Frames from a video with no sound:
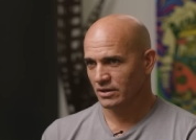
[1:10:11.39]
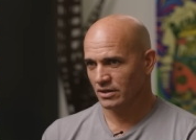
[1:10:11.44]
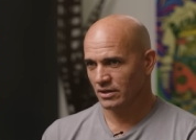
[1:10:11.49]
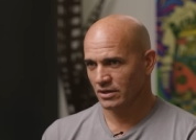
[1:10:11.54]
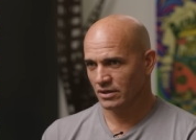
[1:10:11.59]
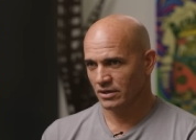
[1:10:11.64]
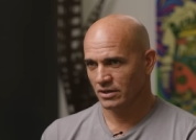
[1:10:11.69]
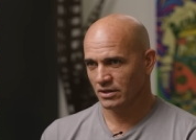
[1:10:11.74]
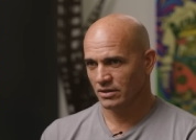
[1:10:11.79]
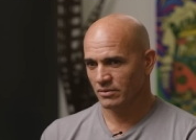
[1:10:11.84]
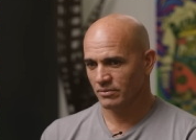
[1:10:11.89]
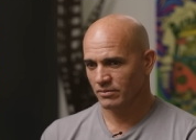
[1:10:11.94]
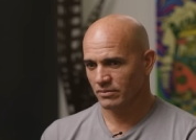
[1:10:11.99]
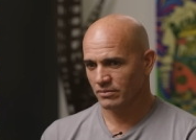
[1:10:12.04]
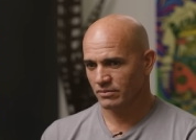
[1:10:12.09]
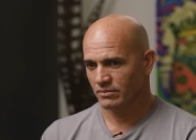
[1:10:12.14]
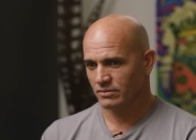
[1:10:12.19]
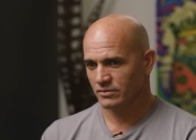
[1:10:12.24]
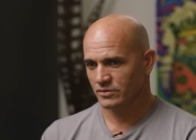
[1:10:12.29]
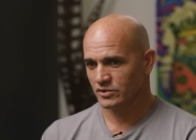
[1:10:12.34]
Um,
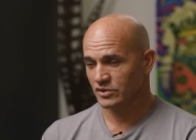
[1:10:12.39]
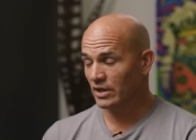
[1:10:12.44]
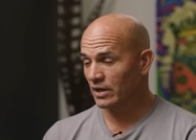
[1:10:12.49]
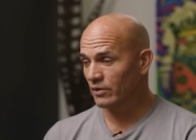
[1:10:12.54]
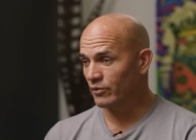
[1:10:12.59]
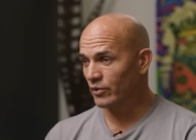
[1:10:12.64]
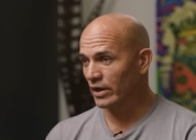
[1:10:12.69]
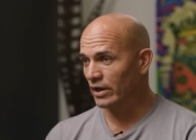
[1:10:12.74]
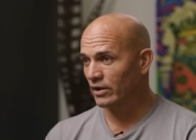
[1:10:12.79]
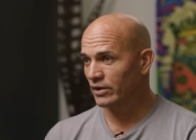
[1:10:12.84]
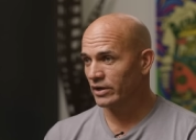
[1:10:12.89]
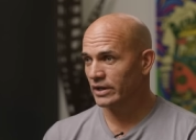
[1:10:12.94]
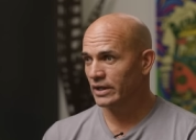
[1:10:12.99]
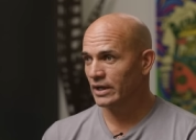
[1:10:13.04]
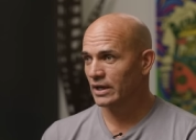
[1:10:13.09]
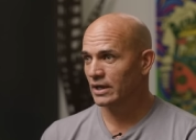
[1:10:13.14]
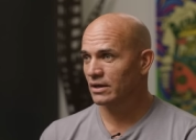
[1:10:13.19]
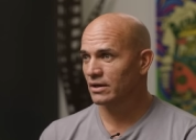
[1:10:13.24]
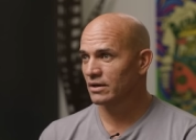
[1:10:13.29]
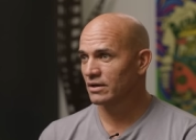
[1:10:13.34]
it's not a reality
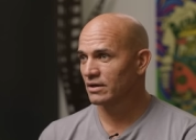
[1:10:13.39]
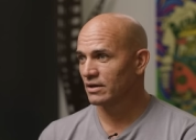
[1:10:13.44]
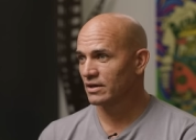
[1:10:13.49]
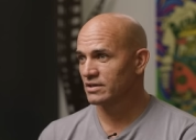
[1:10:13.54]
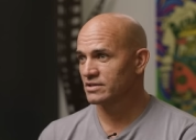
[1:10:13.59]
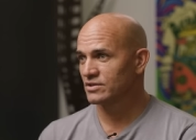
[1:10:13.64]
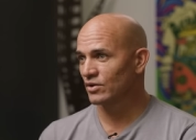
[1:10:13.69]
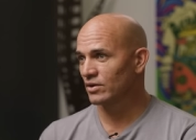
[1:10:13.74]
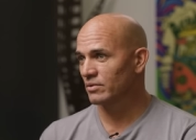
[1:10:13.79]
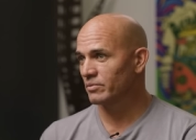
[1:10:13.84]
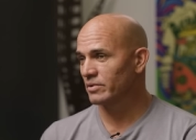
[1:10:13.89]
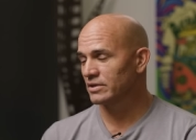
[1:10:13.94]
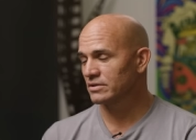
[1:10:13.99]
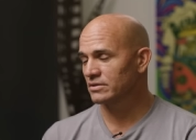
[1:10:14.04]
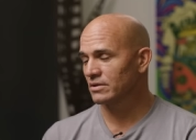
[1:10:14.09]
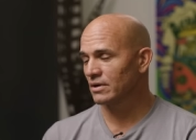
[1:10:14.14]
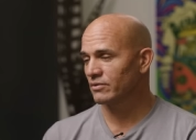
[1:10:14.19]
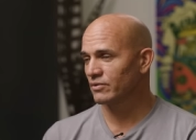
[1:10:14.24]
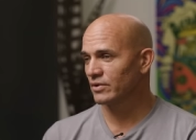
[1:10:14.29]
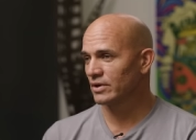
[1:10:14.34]
yet. I still get
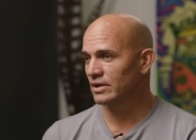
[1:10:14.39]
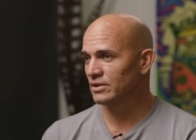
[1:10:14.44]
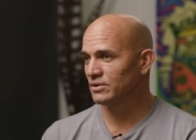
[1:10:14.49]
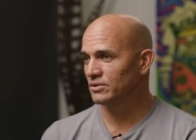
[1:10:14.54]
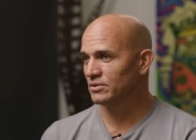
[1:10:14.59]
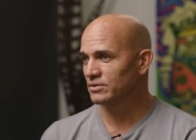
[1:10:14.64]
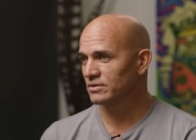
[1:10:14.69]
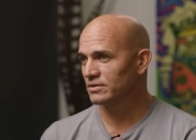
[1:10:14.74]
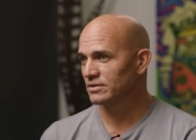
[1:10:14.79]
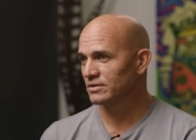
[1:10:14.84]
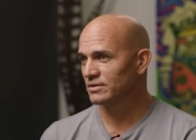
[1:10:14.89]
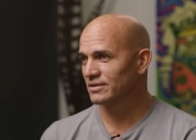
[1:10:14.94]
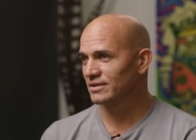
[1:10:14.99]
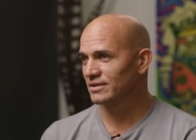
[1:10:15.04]
pissed off when I lose,